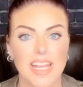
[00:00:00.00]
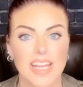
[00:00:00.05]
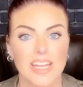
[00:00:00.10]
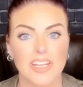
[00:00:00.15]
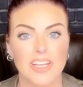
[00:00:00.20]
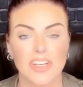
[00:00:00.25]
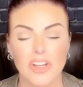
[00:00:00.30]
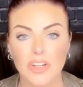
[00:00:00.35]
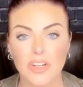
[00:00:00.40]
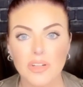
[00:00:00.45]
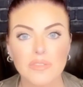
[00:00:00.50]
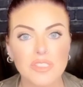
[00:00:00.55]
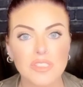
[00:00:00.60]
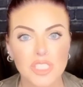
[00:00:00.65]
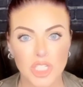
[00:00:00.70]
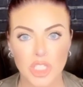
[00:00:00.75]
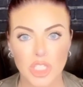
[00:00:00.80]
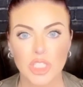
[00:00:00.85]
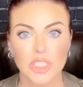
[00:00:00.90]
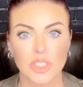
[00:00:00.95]

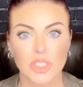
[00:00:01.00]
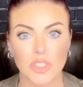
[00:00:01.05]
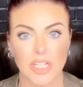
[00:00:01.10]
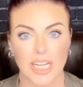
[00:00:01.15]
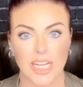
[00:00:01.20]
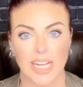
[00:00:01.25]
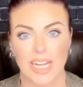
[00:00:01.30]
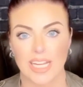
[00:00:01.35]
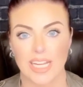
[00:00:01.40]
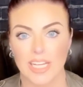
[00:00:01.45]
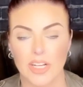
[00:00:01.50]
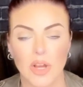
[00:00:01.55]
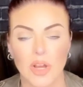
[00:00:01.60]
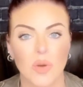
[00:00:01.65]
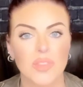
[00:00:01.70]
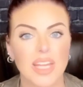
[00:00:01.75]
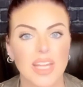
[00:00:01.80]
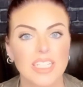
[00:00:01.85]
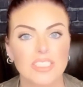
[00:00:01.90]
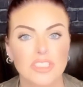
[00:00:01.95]
neurosurgery, you
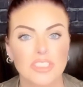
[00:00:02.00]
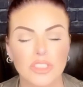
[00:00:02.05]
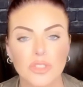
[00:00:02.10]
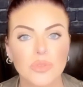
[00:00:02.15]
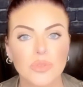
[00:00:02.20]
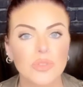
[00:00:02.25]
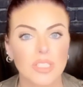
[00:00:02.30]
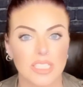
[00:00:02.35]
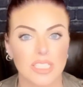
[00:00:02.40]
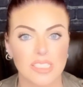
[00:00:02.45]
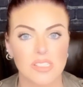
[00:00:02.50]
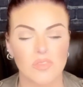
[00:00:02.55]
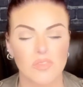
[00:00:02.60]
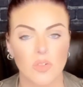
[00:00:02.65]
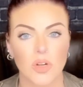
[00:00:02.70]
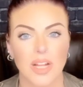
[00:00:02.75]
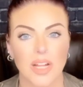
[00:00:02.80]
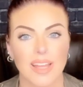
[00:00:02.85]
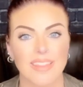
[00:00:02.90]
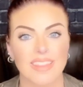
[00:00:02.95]
know, they do this
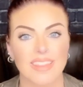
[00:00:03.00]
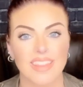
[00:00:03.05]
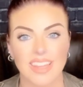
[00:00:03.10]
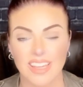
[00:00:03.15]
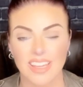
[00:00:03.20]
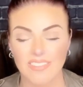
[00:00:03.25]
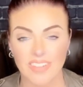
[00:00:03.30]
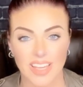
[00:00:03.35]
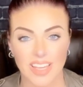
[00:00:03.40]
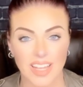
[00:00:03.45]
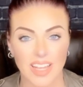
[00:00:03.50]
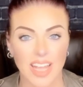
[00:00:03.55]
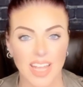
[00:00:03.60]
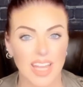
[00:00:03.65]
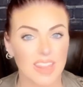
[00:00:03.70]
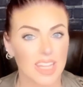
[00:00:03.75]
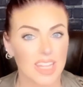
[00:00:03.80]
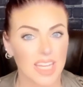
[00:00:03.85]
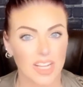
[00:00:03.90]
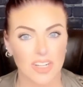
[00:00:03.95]
for a living
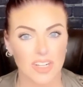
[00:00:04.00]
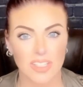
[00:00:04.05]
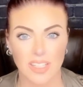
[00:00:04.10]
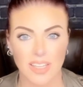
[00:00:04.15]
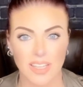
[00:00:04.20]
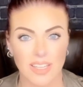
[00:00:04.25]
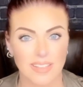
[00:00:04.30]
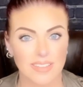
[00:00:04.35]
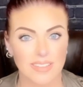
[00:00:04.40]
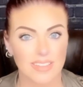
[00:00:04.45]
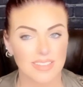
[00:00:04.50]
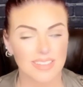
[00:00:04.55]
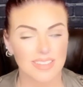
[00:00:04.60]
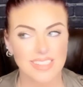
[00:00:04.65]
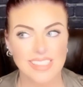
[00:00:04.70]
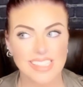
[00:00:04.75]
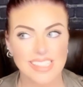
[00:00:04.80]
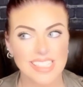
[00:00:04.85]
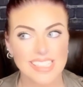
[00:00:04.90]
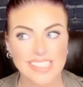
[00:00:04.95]
and they are like,
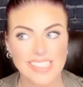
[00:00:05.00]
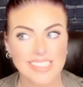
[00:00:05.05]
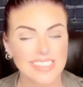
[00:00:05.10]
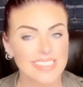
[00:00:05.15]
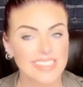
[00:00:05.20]
this doesn't